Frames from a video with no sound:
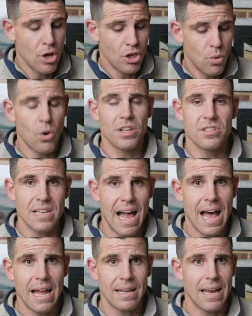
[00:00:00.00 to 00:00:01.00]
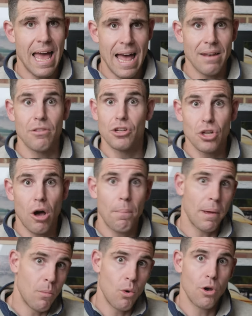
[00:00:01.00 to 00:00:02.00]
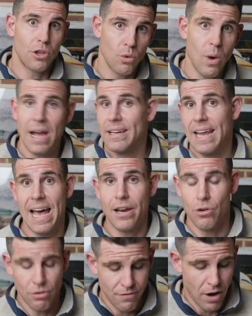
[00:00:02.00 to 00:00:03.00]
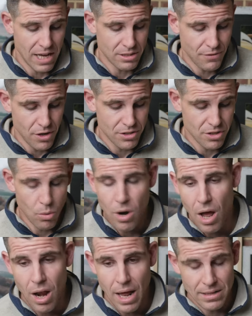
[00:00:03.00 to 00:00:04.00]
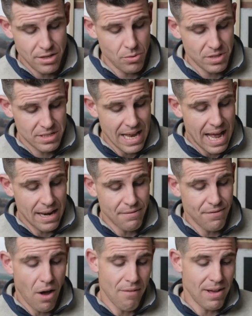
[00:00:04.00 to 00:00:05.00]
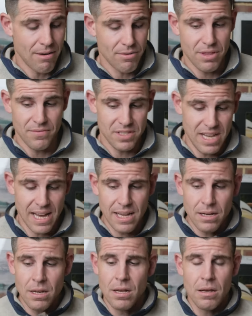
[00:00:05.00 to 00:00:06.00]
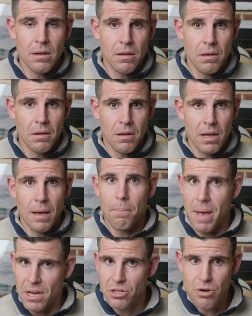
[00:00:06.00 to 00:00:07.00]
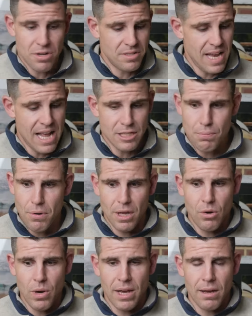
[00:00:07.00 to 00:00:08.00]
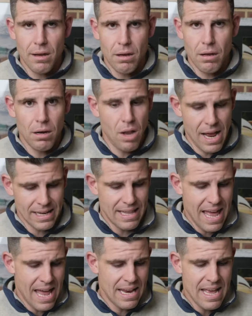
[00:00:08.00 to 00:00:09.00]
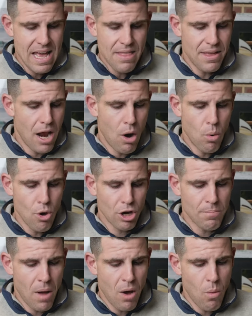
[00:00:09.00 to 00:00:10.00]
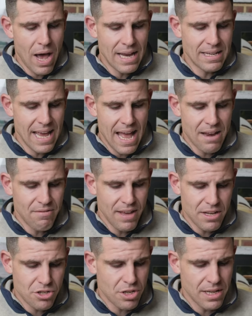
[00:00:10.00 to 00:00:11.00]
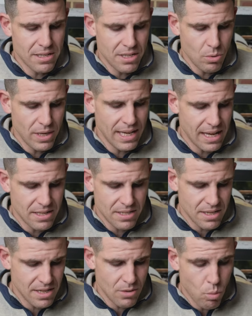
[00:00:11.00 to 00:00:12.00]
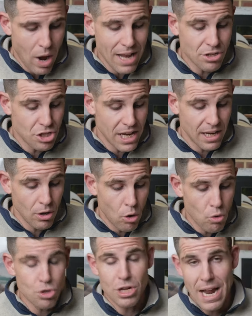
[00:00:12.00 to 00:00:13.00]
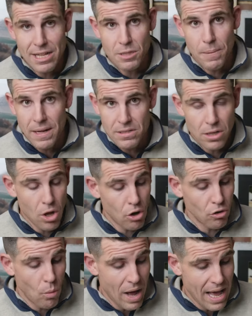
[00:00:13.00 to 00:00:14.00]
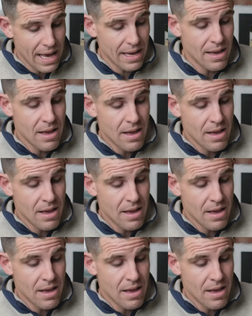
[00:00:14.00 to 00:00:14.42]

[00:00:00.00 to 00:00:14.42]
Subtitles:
You want to start at the top and work your way down or vice versa. What I like to do is start at 500th of a second, make sure it sounds pretty quick like that. Then I'll work my way down eventually until we get to one, checking all shutter speeds along the way.